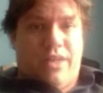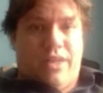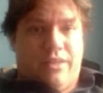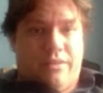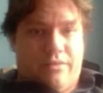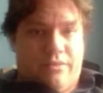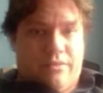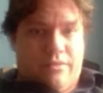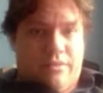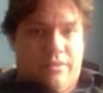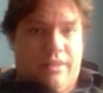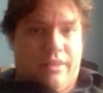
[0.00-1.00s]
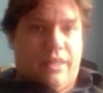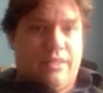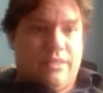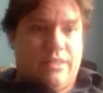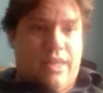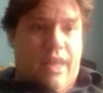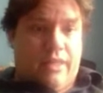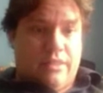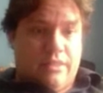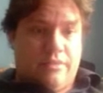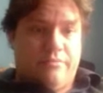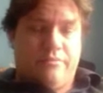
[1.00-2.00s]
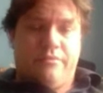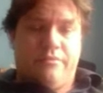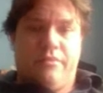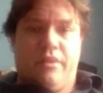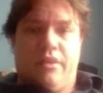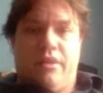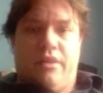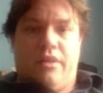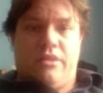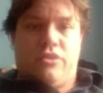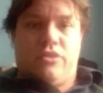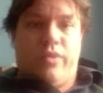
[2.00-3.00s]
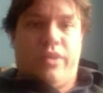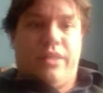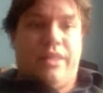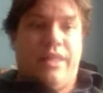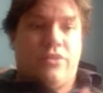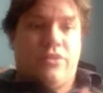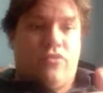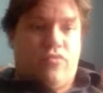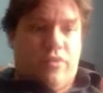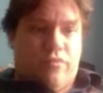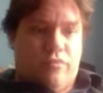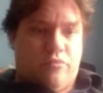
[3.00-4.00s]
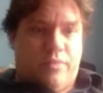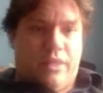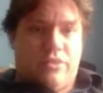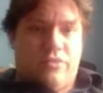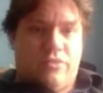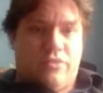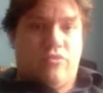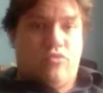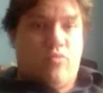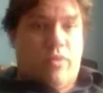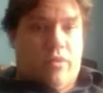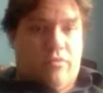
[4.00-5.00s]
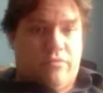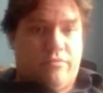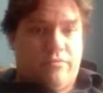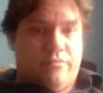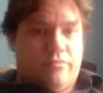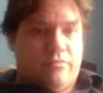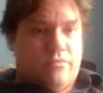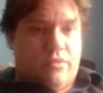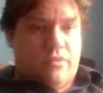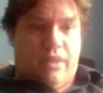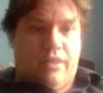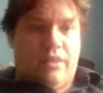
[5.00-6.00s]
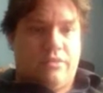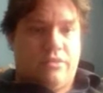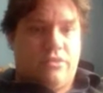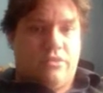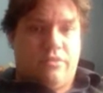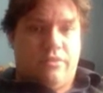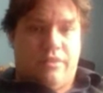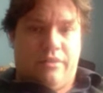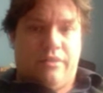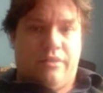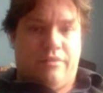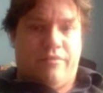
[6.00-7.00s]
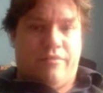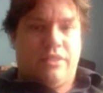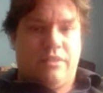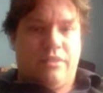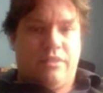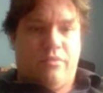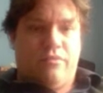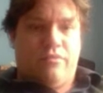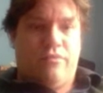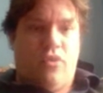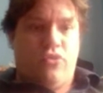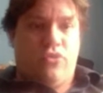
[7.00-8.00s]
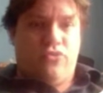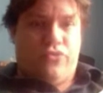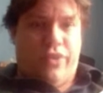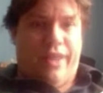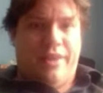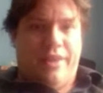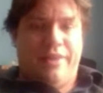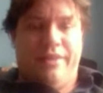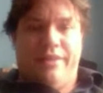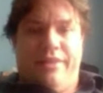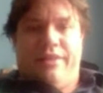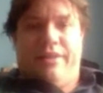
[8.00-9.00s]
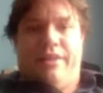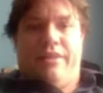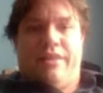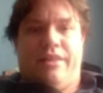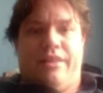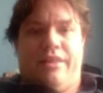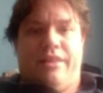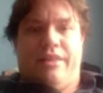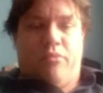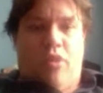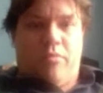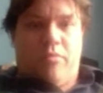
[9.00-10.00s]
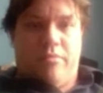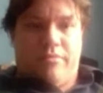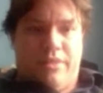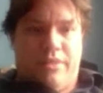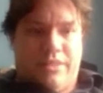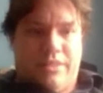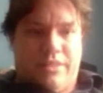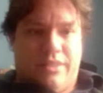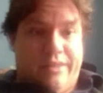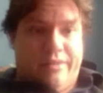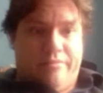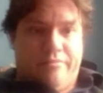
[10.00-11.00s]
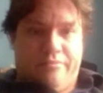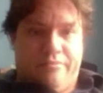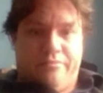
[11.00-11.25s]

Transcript: one, that is the ace. So we need an extra trick from spades to get to 12. Okay, it's a very simple, focused hand in that the problem is clear.